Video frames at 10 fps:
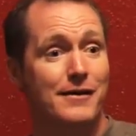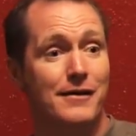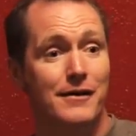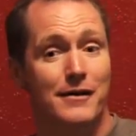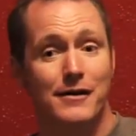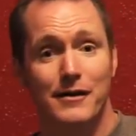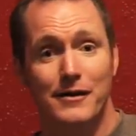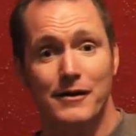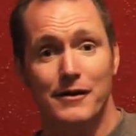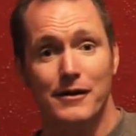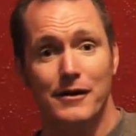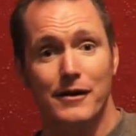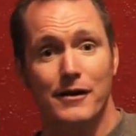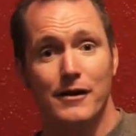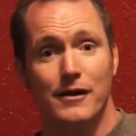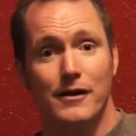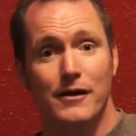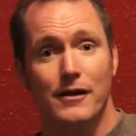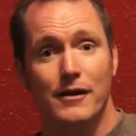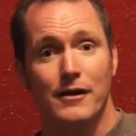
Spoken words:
Nothing is said.